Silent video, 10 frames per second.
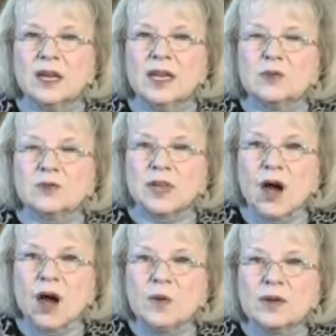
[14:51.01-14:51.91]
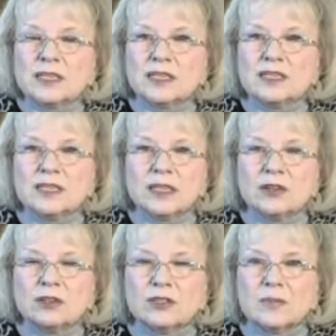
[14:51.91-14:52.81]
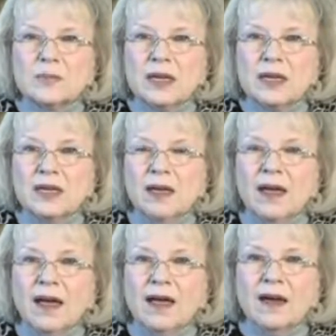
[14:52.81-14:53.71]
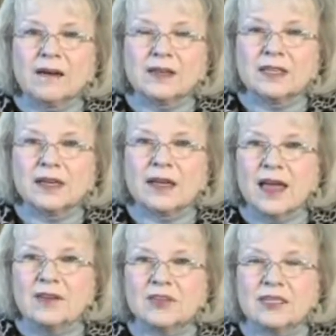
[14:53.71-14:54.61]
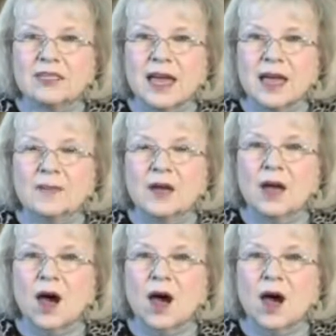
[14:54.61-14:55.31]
He was always considered to be a heretic half of the time,